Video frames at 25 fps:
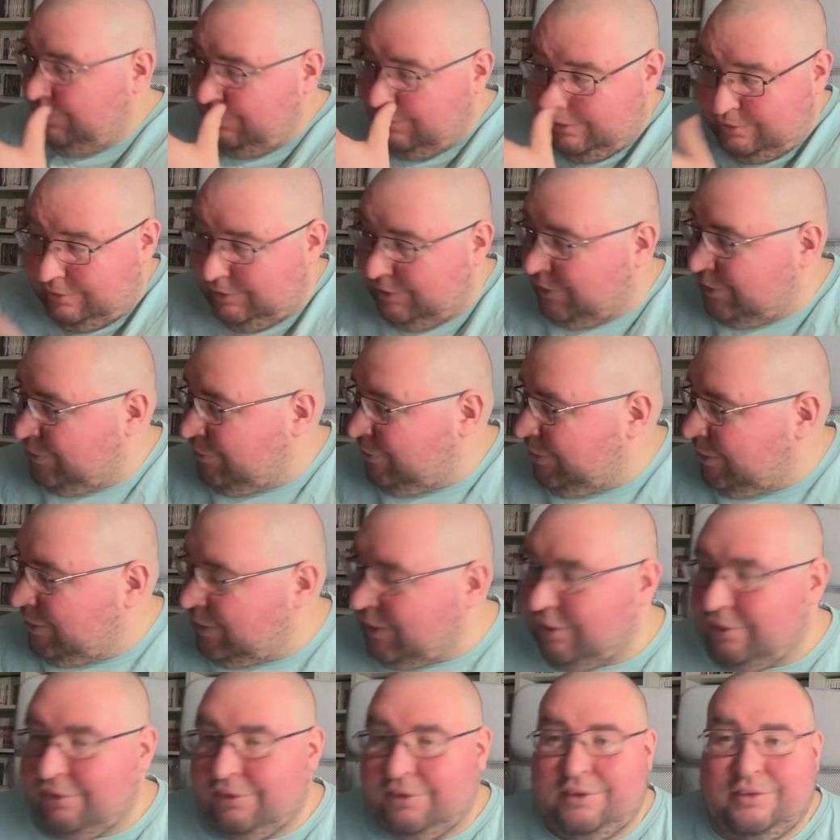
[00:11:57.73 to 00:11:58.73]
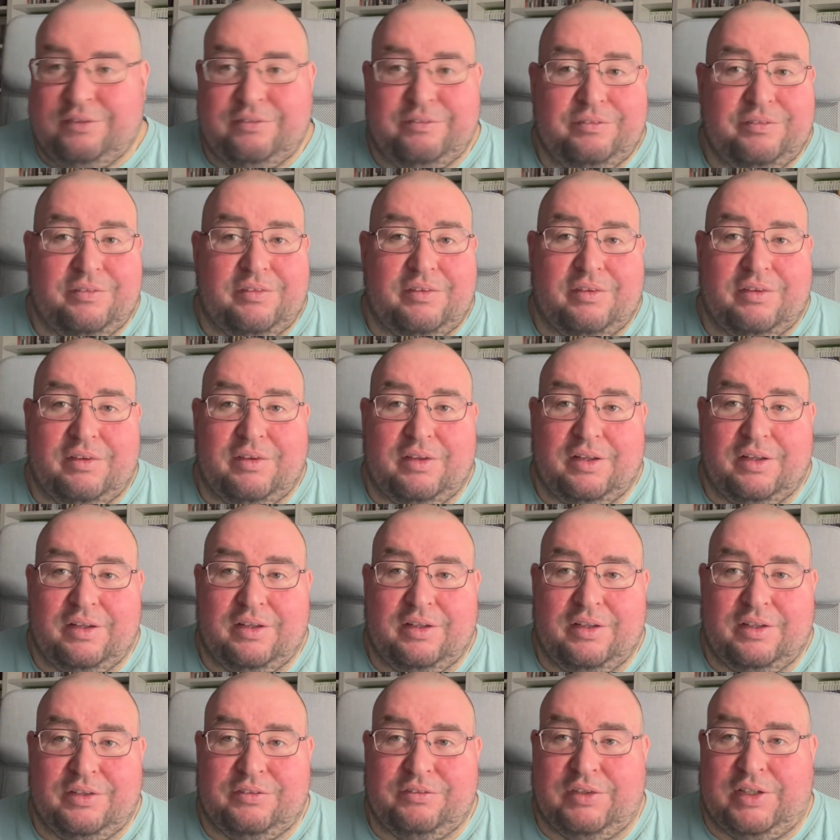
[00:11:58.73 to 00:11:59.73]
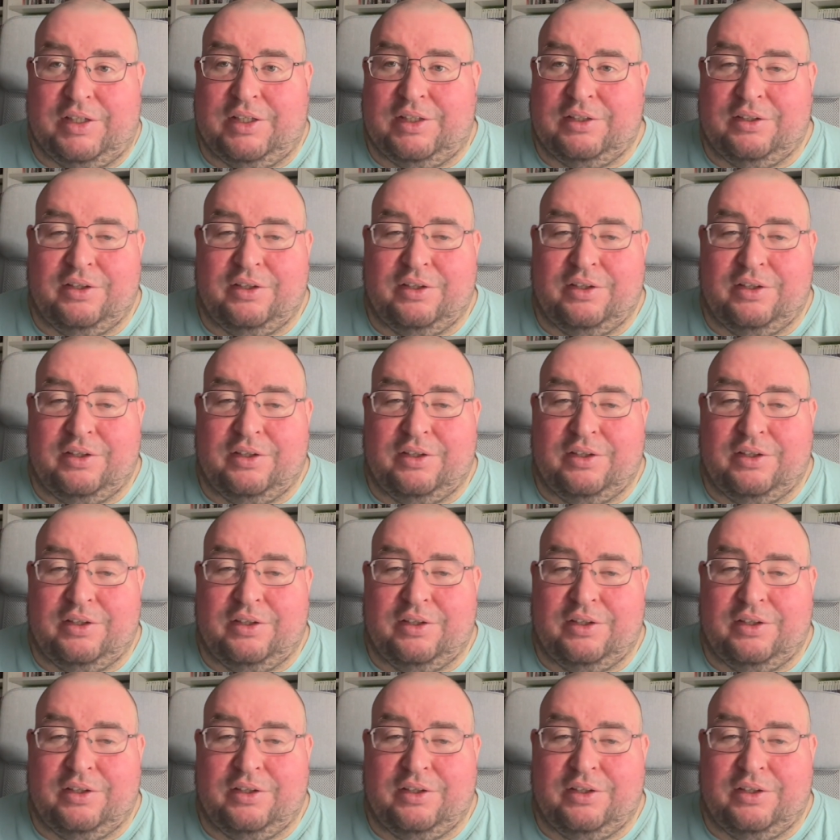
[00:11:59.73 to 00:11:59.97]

I could just switch that on. It's ready to go.